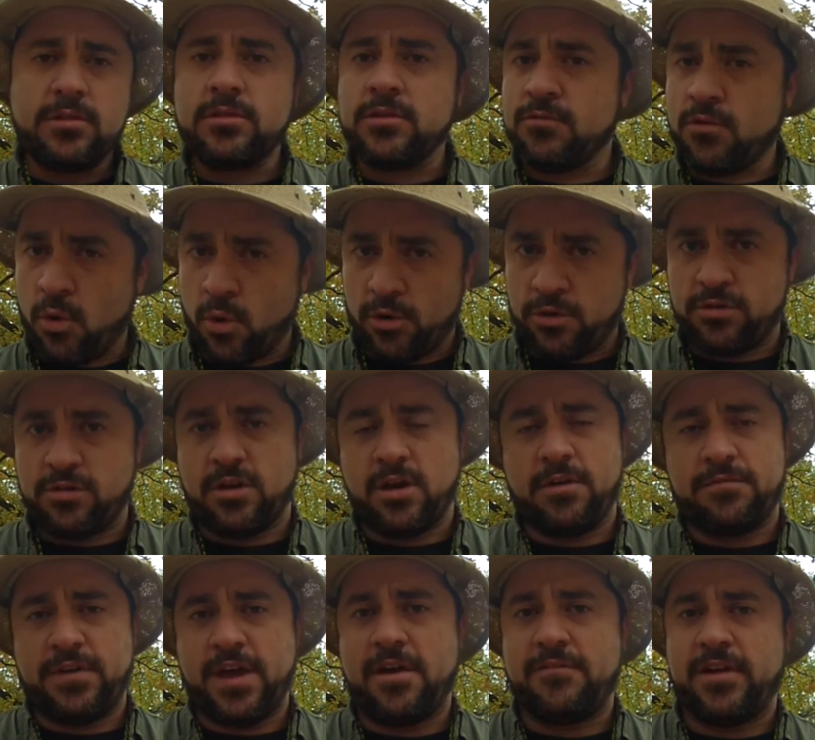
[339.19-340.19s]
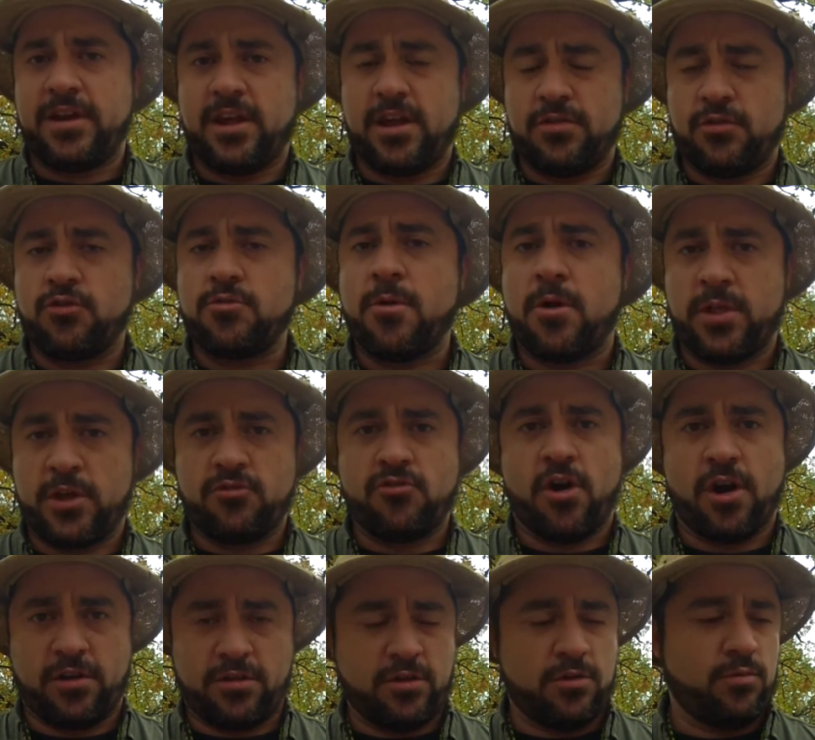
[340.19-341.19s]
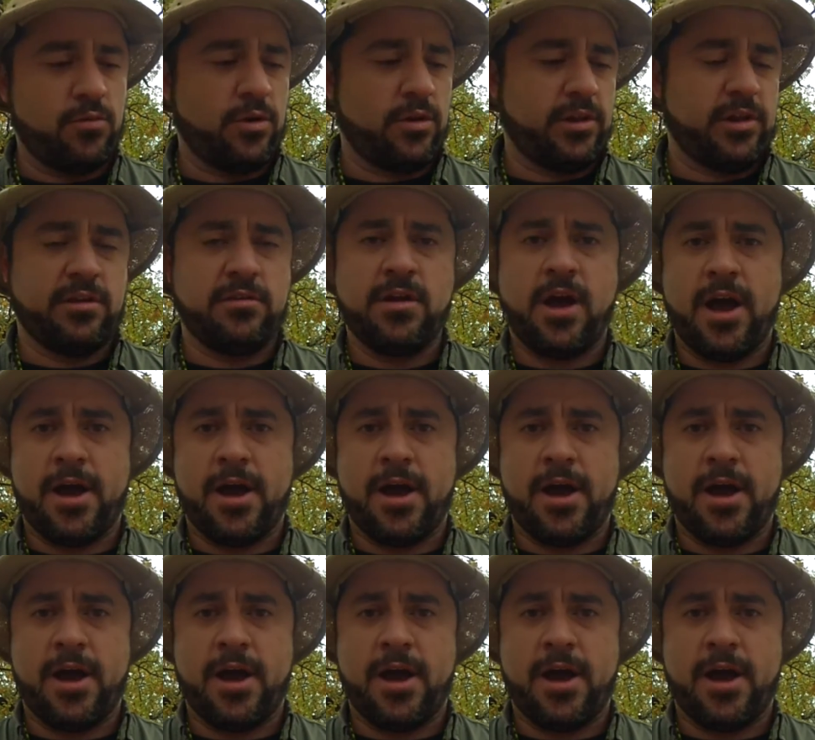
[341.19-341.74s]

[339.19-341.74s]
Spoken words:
Of course, if you have any other small electronics, it'll really